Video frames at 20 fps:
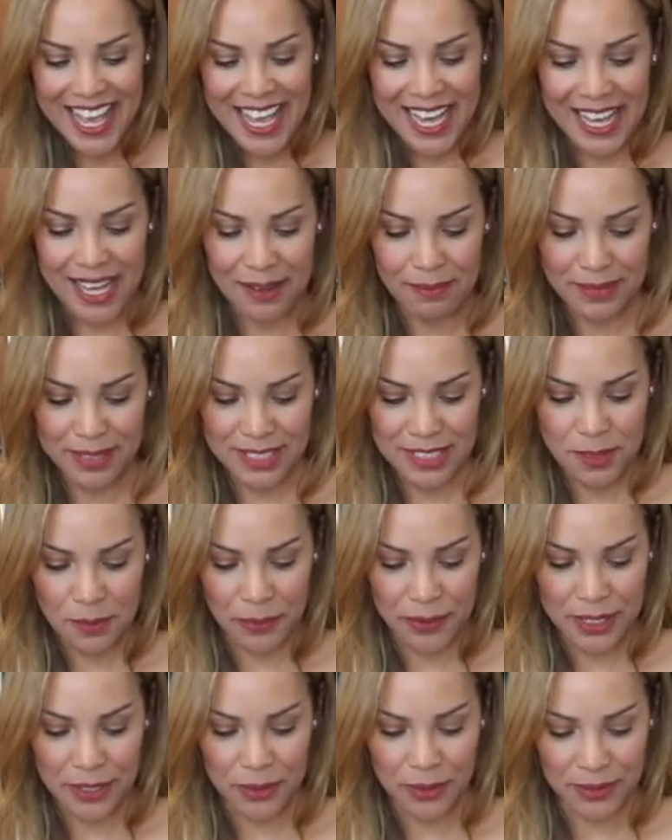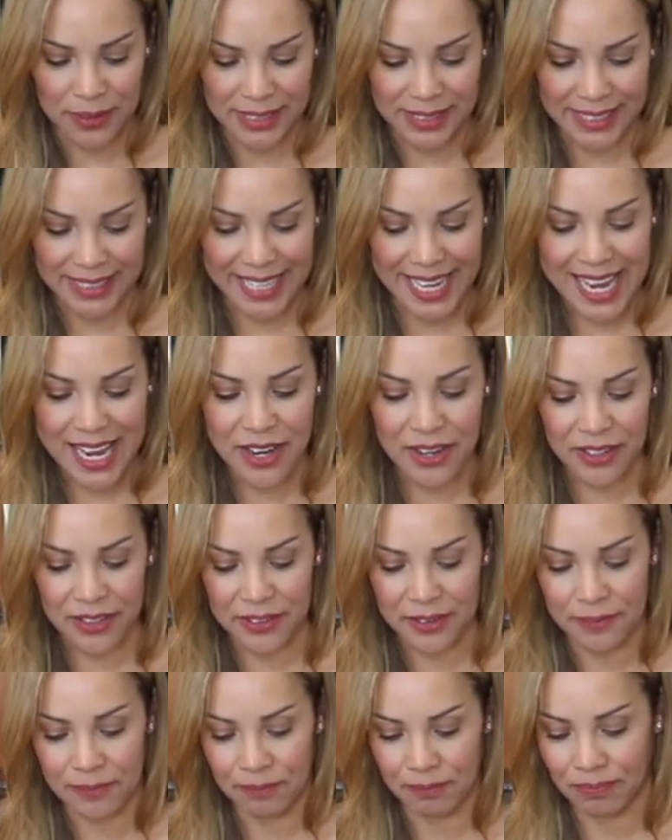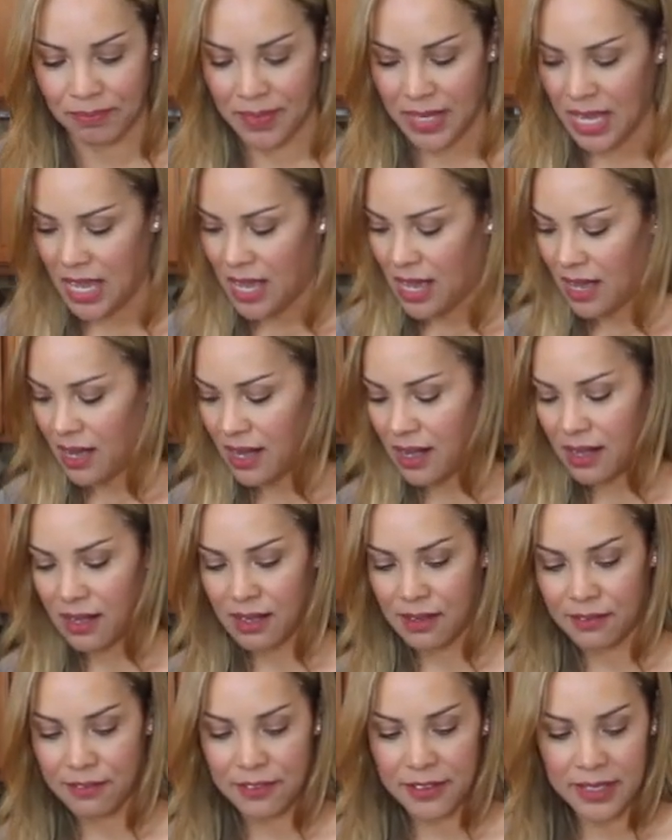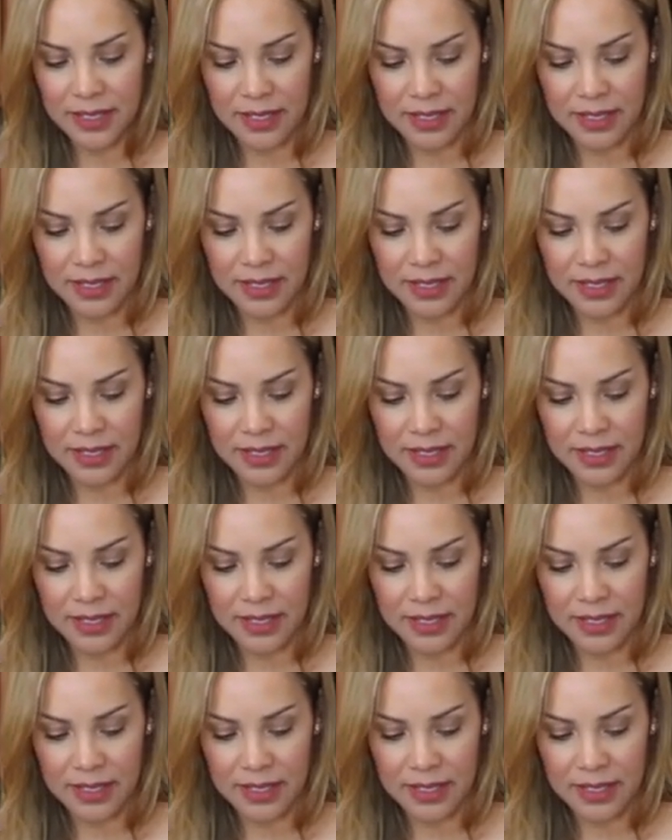I'm going to sprinkle a layer of